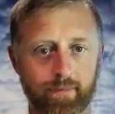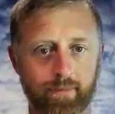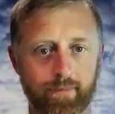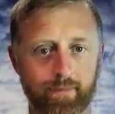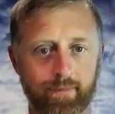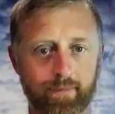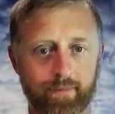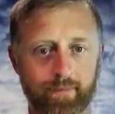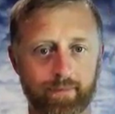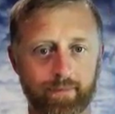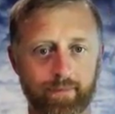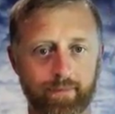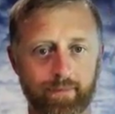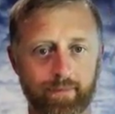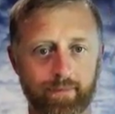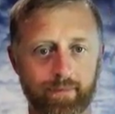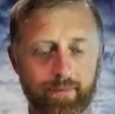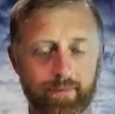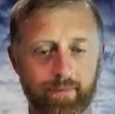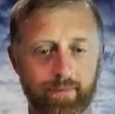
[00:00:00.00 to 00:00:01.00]

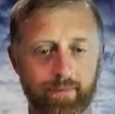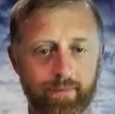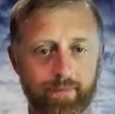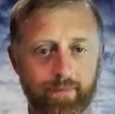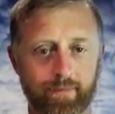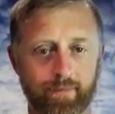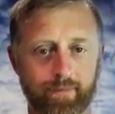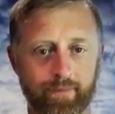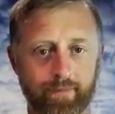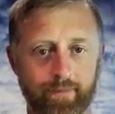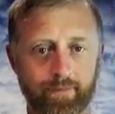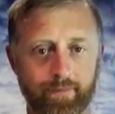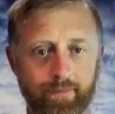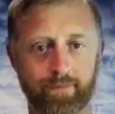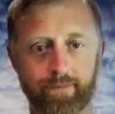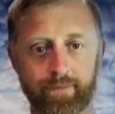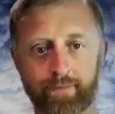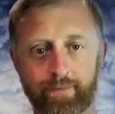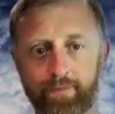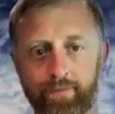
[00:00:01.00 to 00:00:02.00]

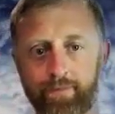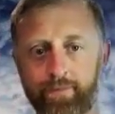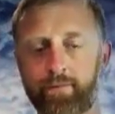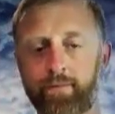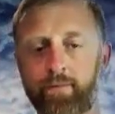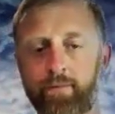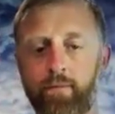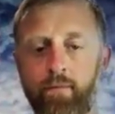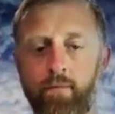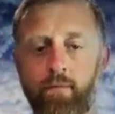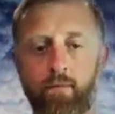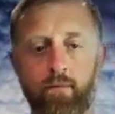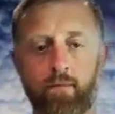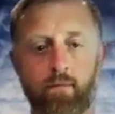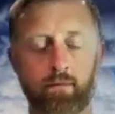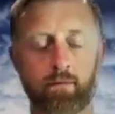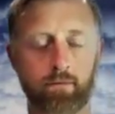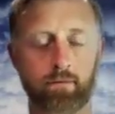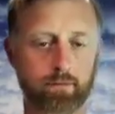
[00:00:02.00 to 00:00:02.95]
[no speech]